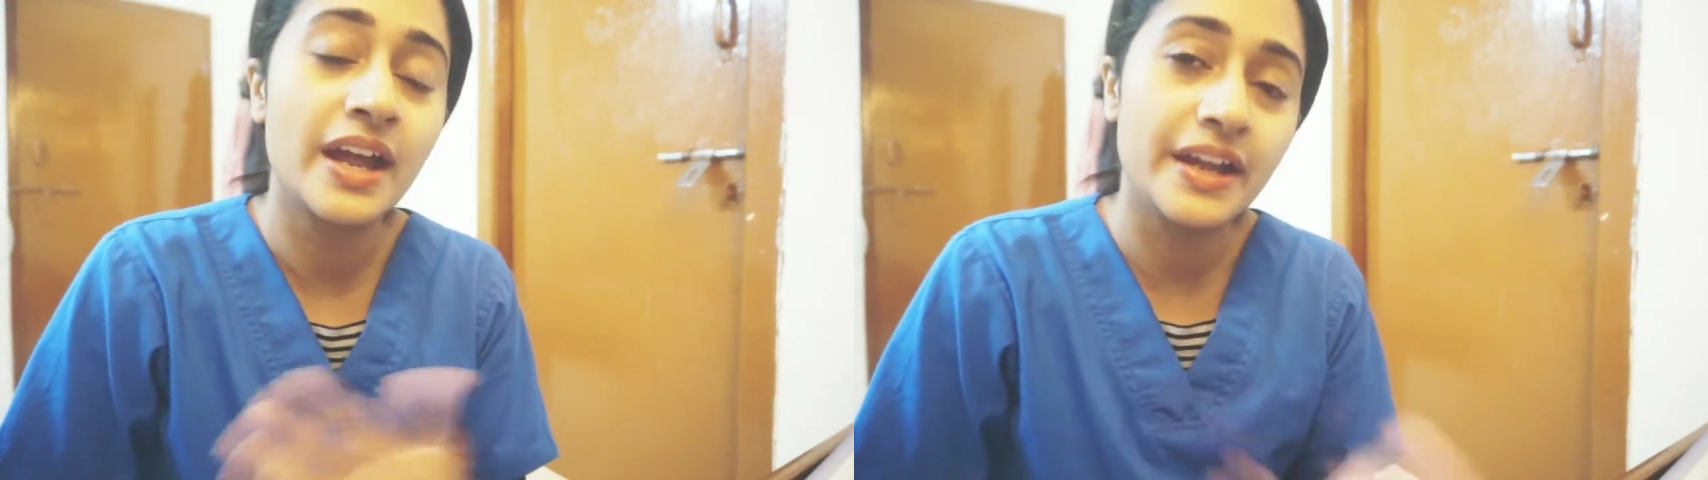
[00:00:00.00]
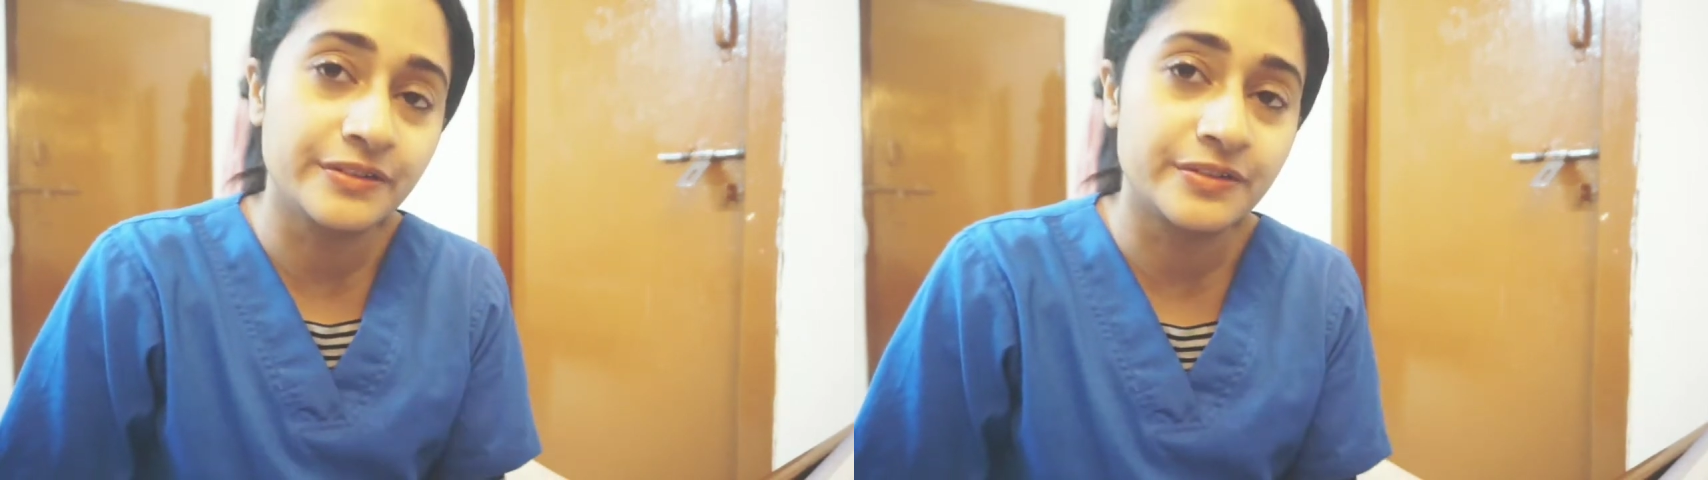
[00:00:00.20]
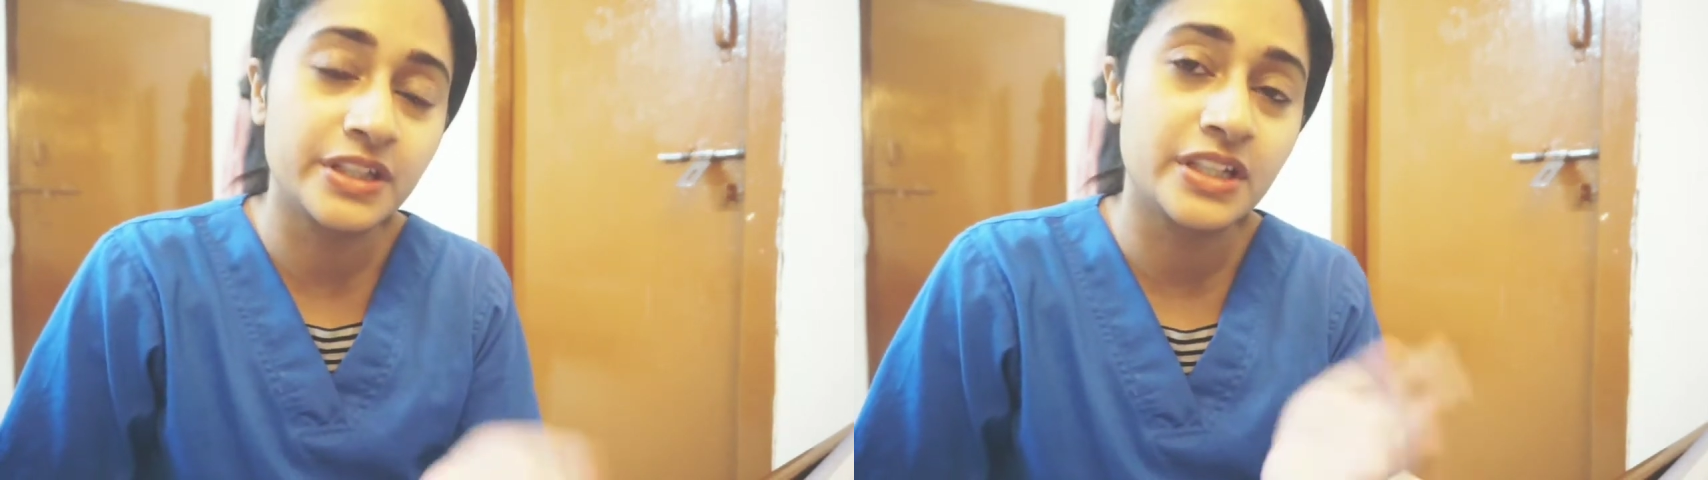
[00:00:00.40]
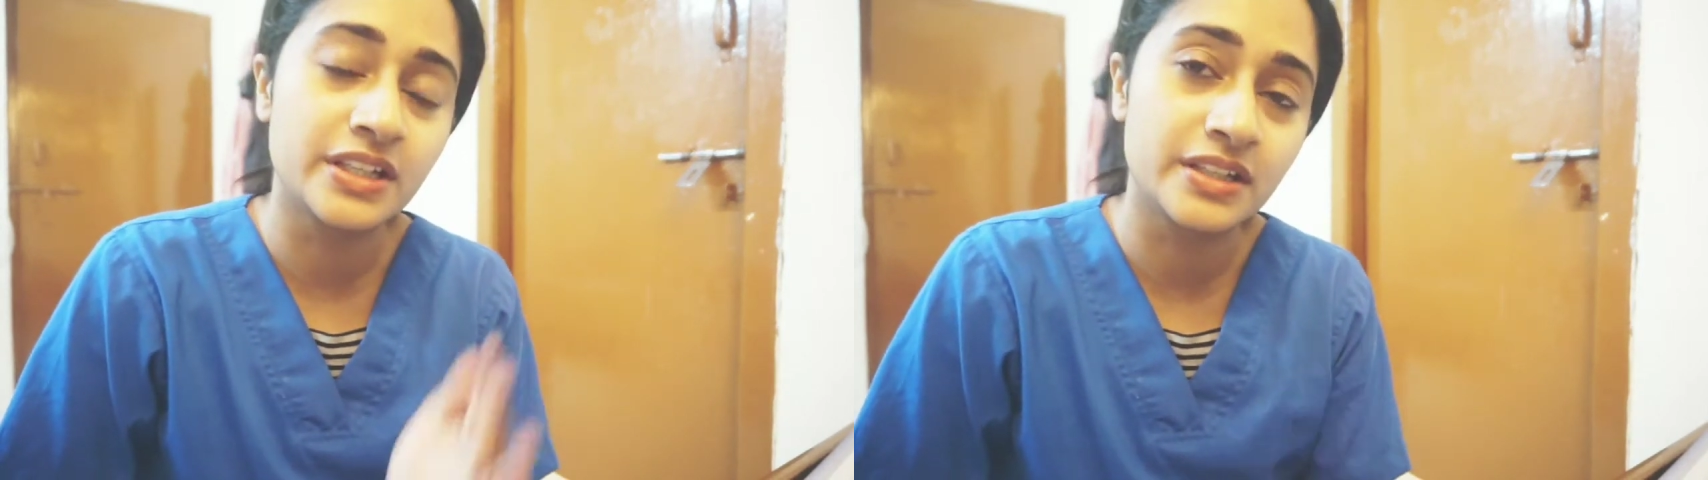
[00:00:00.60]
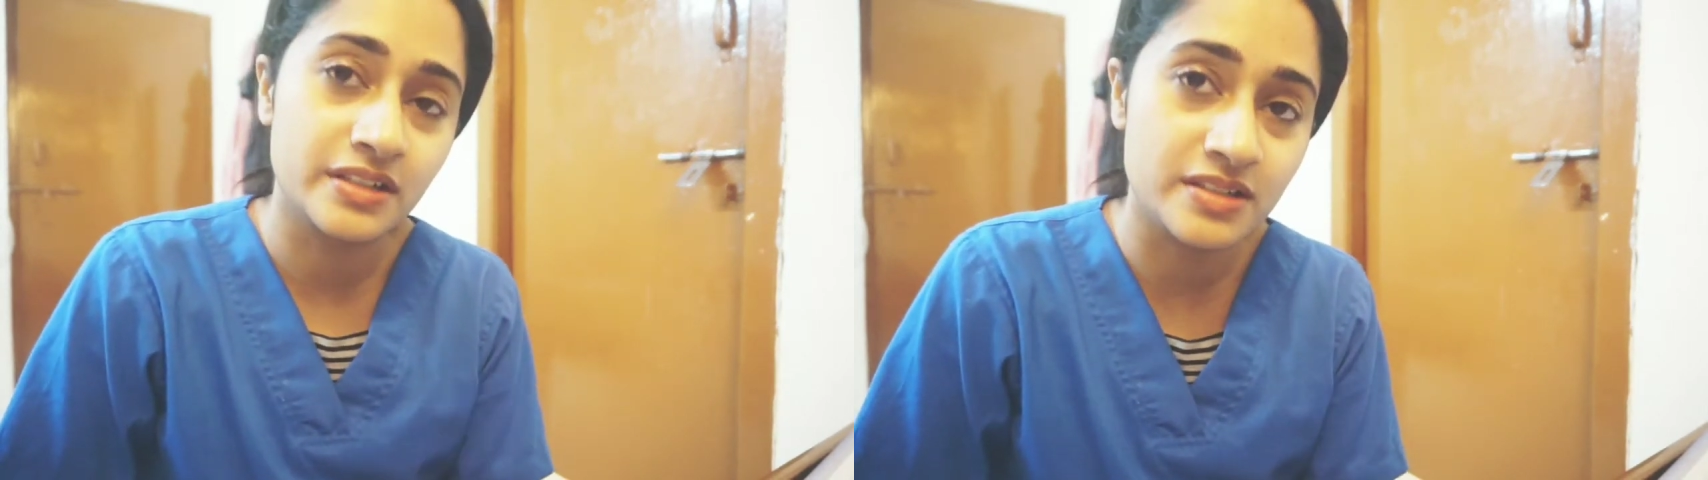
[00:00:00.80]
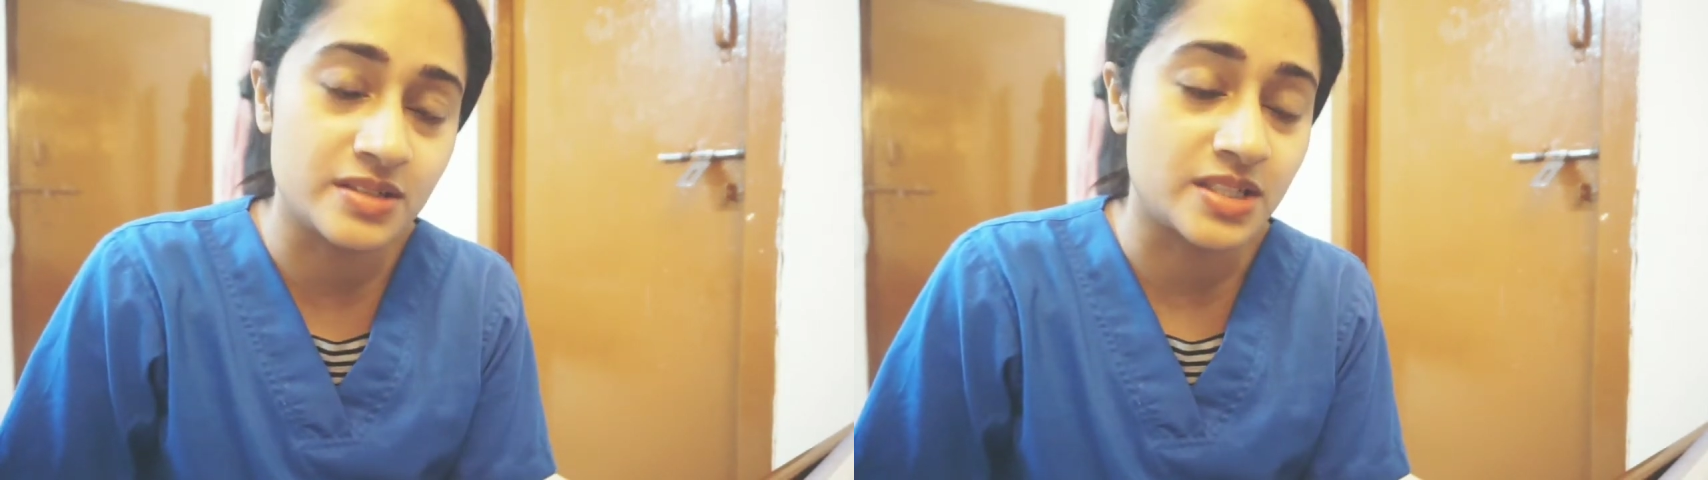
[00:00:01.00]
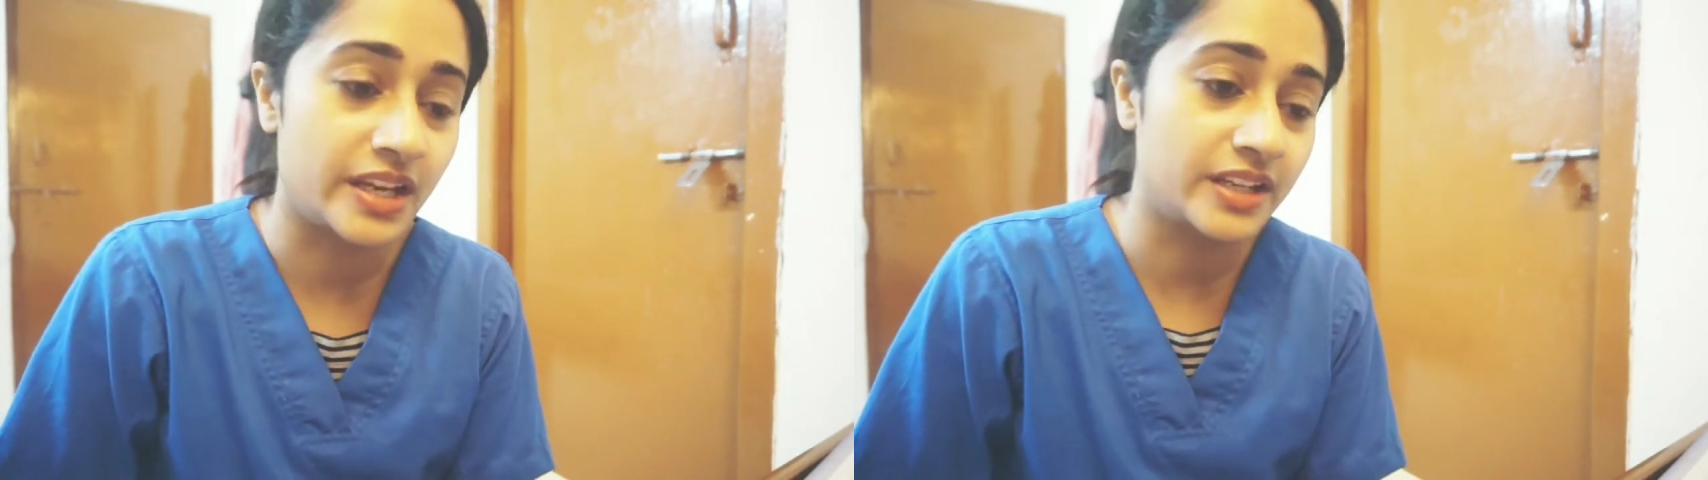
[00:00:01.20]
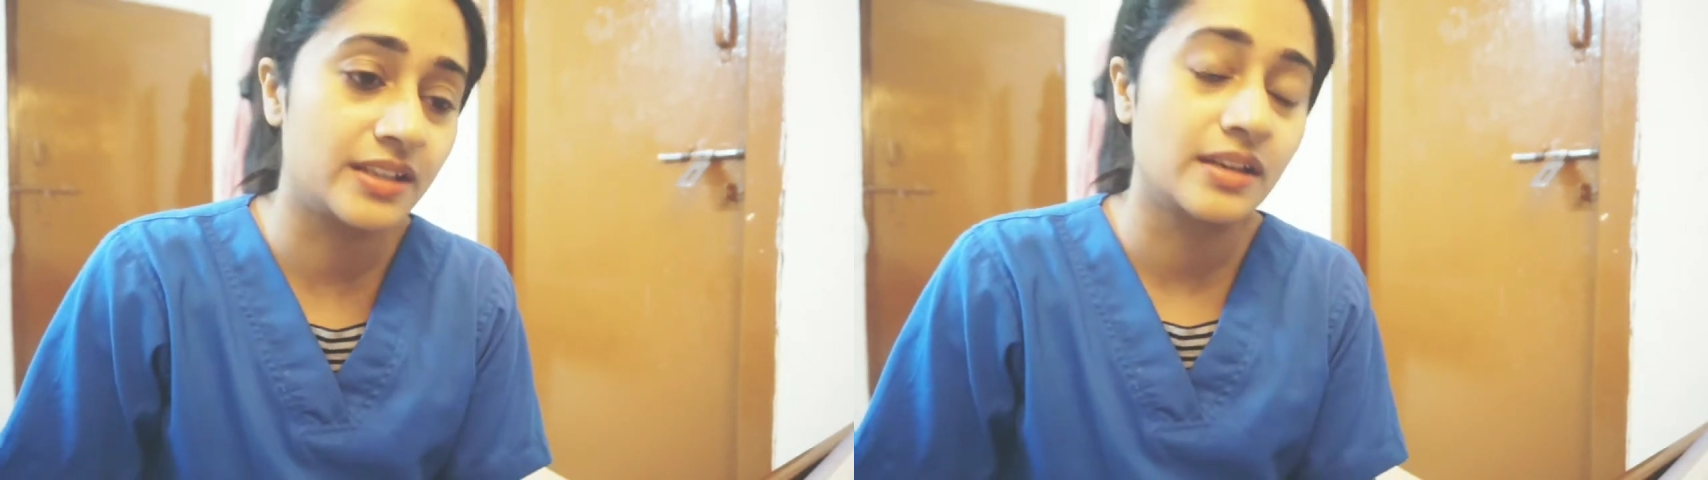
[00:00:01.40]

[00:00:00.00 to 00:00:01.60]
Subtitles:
every detail.